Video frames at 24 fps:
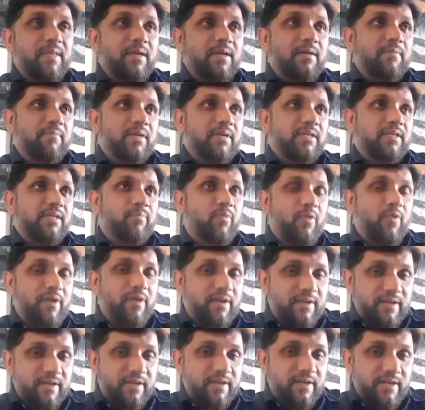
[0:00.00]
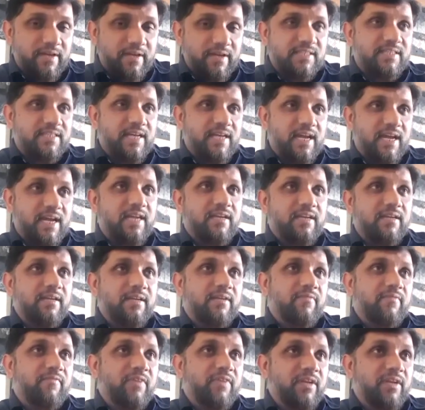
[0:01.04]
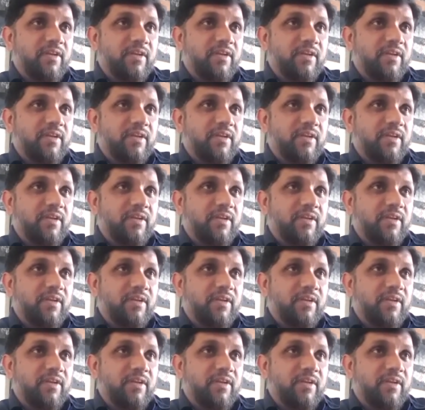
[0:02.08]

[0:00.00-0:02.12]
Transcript: But the point here is that we